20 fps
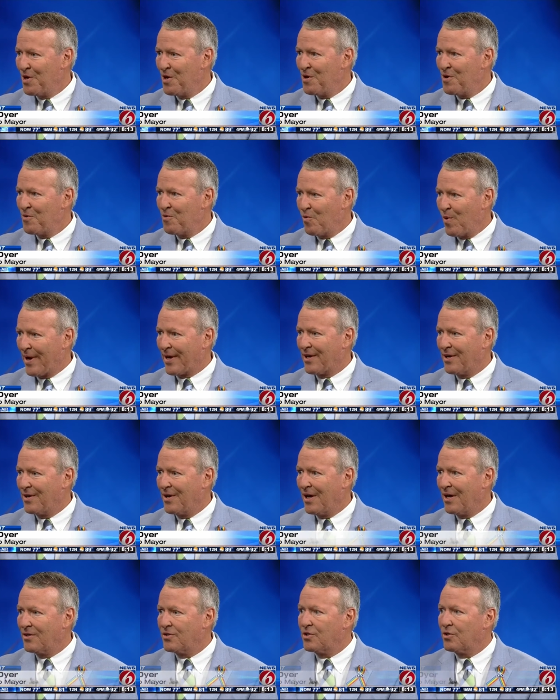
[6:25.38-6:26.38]

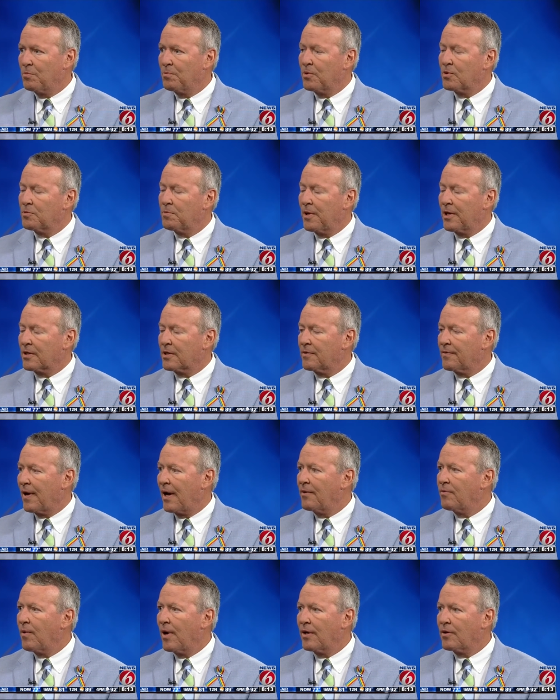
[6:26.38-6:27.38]
recognize their perspective.
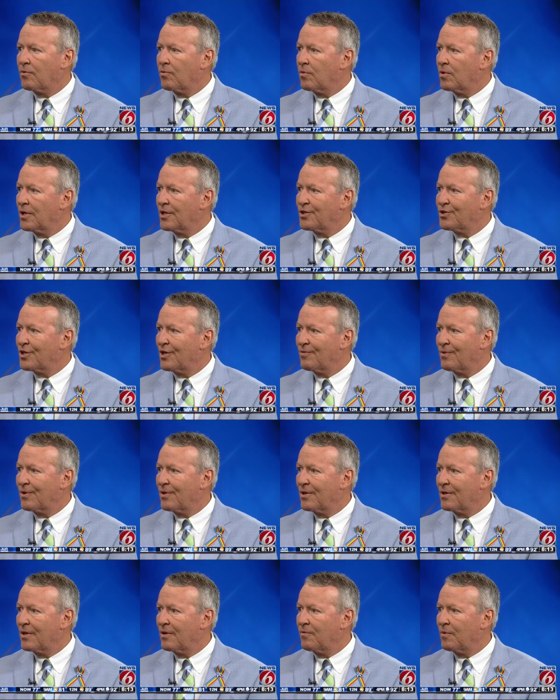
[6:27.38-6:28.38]
I'd rather release
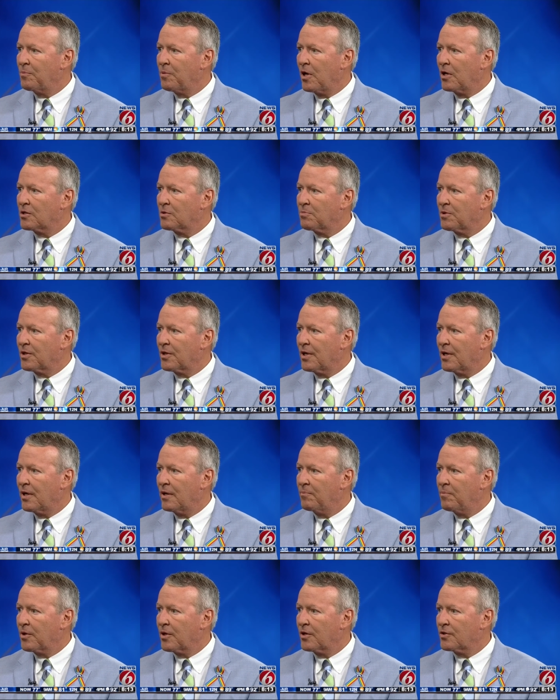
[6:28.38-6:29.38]
everything that we possibly
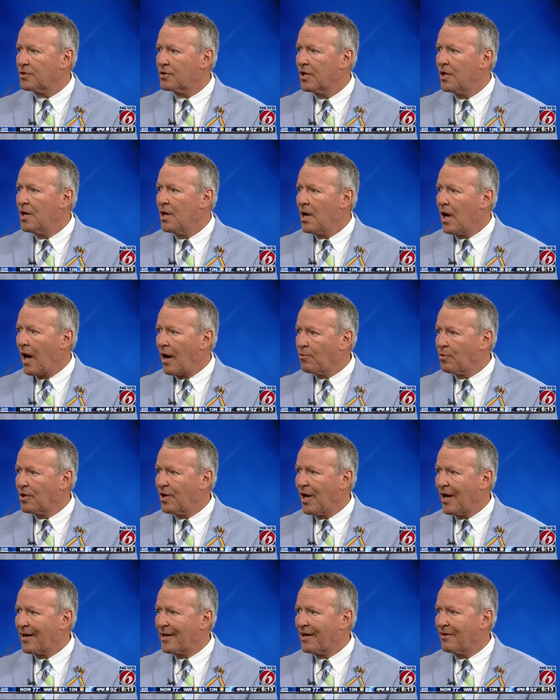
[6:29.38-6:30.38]
can because I would
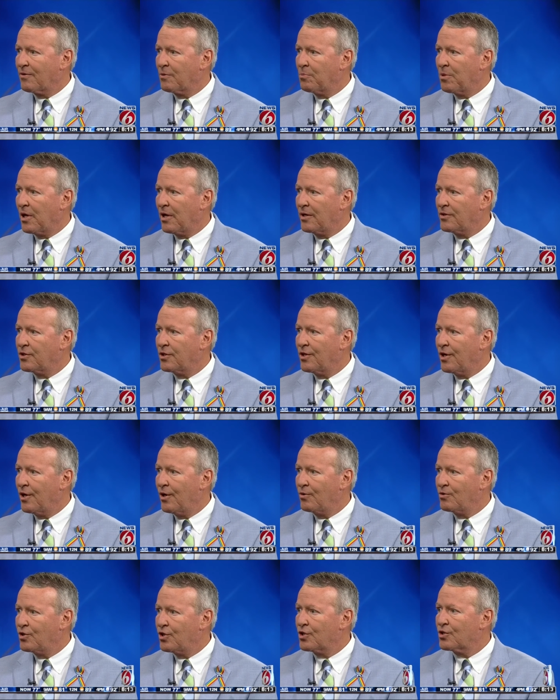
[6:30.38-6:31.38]
like everybody to
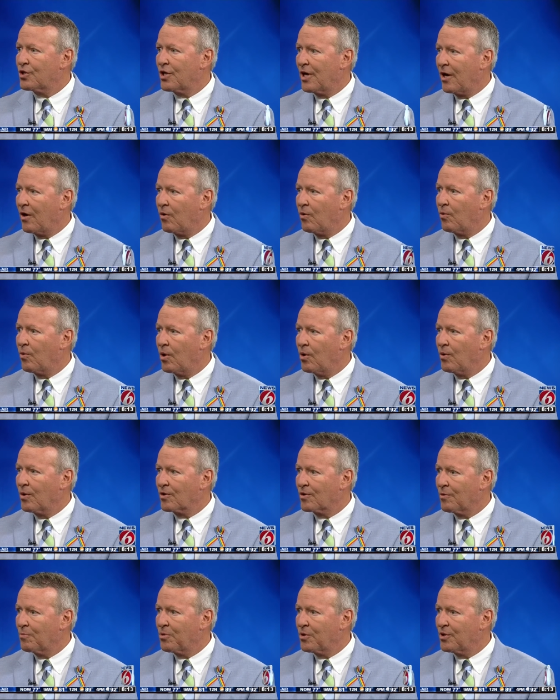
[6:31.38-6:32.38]
know just how
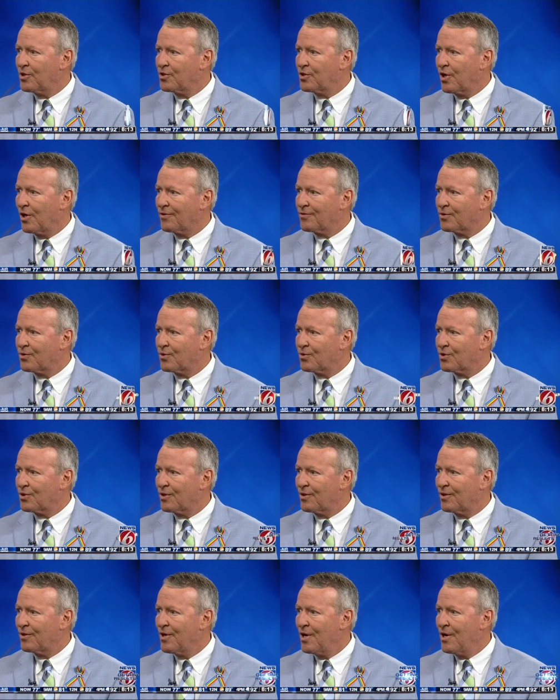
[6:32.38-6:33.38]
heroic the police officers
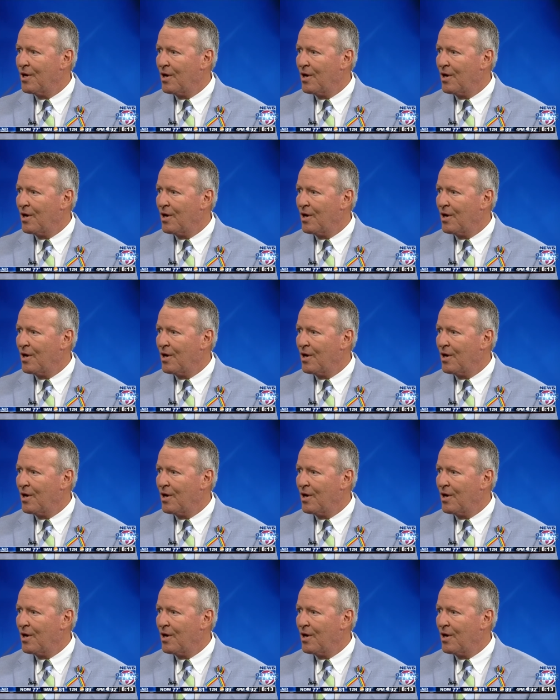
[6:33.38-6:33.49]
and